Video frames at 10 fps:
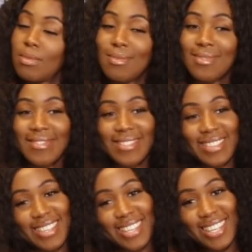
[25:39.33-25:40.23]

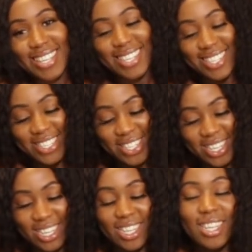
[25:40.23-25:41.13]

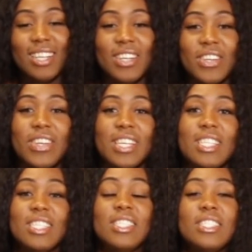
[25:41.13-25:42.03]

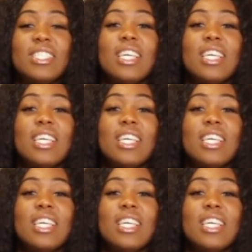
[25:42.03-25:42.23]
[no speech]